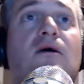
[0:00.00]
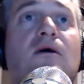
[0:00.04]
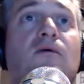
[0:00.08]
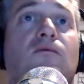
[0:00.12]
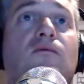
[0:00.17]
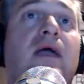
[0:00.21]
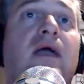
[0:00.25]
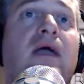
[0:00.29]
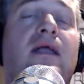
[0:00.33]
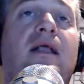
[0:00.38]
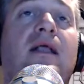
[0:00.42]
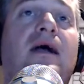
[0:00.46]

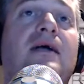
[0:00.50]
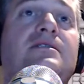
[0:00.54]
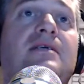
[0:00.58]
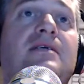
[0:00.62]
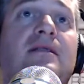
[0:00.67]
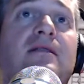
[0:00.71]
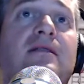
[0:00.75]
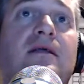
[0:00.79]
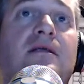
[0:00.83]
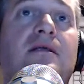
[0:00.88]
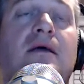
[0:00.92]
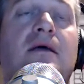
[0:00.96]

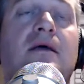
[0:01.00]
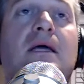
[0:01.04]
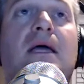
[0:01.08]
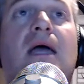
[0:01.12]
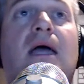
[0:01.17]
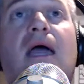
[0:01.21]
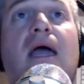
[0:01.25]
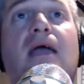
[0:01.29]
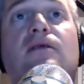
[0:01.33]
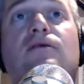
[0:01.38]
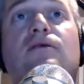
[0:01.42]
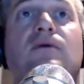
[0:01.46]
recognizing that,
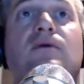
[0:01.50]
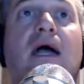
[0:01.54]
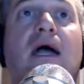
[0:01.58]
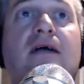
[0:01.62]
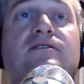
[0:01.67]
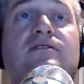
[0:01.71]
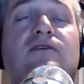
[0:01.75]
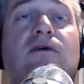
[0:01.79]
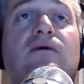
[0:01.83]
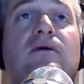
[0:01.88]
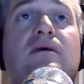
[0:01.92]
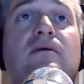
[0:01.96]
hey, you
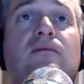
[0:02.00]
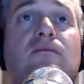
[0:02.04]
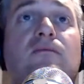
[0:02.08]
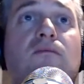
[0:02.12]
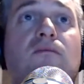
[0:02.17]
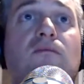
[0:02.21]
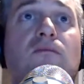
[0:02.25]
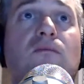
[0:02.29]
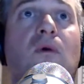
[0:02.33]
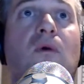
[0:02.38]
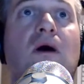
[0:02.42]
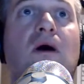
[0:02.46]
guys are in
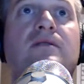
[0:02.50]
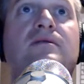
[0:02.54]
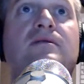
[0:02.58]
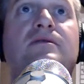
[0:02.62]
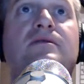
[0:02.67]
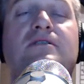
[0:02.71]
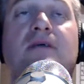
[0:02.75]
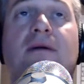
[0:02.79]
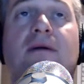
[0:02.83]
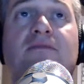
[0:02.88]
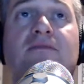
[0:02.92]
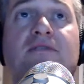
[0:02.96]
one
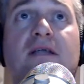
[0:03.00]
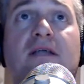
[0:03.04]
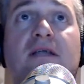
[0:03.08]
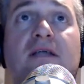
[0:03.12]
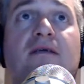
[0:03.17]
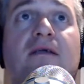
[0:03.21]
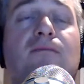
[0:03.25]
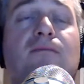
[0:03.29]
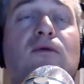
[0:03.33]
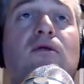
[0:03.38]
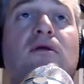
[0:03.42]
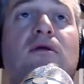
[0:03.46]
subset of the
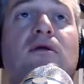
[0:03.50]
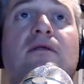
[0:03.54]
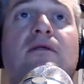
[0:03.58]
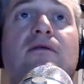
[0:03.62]
community.